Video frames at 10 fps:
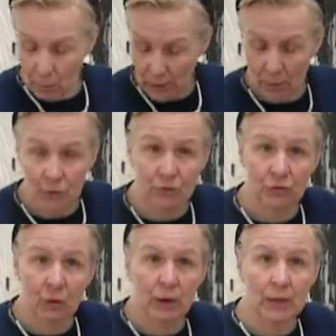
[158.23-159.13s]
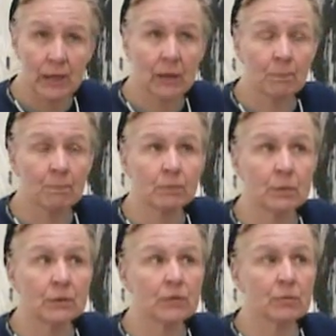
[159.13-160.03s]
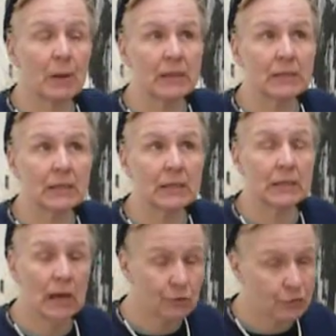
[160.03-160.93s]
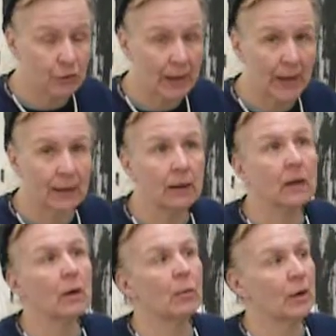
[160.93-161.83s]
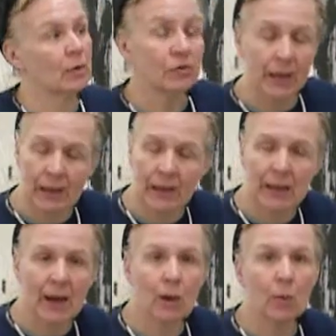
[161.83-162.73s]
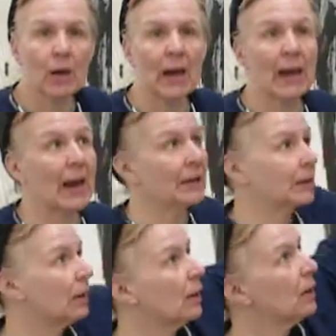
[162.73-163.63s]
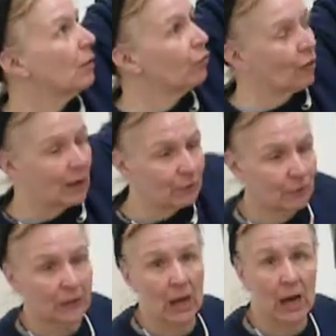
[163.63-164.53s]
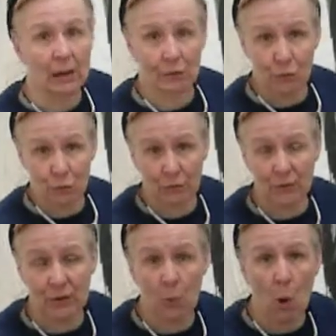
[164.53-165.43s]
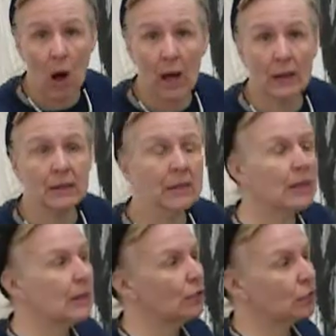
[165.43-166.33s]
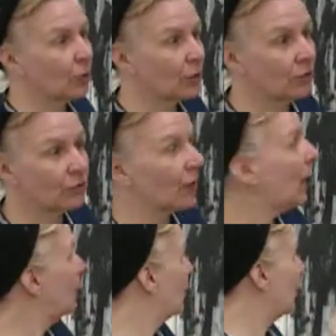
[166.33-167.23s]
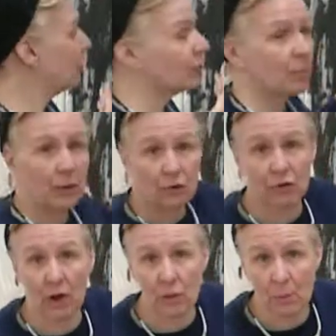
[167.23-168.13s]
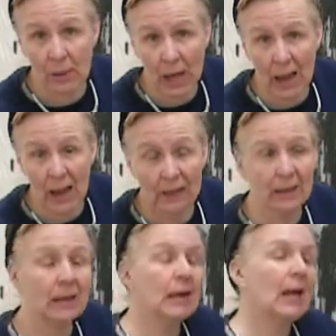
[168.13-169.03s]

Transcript: when I was starting this painting yesterday, when I was laying it out, I had it 5 feet high and 4 feet wide, turned it sideways to brush on the black,